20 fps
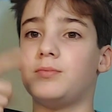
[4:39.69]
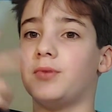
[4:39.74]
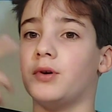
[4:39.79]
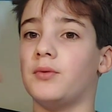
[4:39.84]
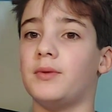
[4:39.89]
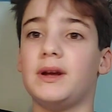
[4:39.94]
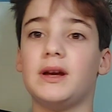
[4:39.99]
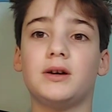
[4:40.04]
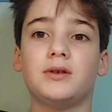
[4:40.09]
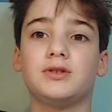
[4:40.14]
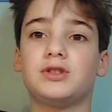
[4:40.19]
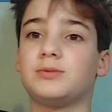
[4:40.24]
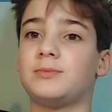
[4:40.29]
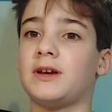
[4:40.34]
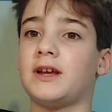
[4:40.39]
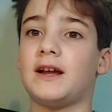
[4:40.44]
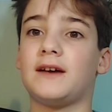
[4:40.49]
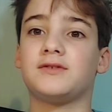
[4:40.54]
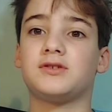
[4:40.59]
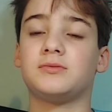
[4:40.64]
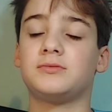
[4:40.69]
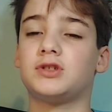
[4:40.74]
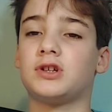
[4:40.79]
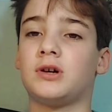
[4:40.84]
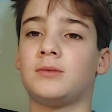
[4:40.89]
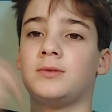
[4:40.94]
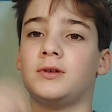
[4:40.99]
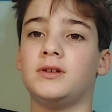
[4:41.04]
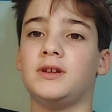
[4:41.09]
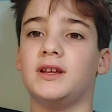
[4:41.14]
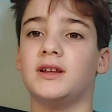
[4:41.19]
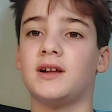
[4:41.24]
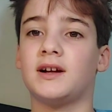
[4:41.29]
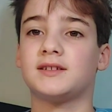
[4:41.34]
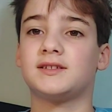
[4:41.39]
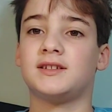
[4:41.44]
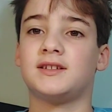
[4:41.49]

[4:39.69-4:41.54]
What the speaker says: Berríos might have some trouble, he likes